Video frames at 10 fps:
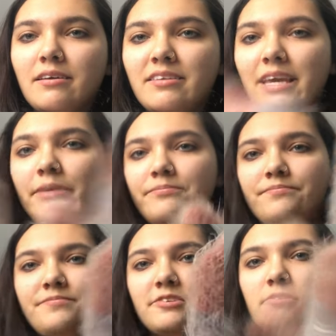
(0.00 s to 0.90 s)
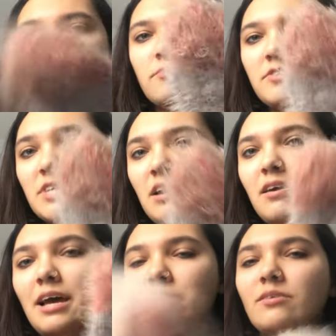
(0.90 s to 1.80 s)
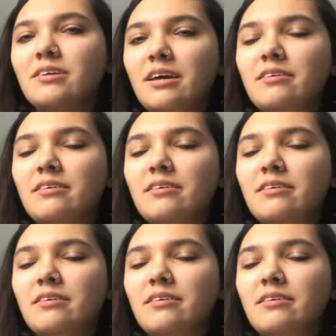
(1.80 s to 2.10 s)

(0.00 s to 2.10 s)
yeah, so there was that. I didn't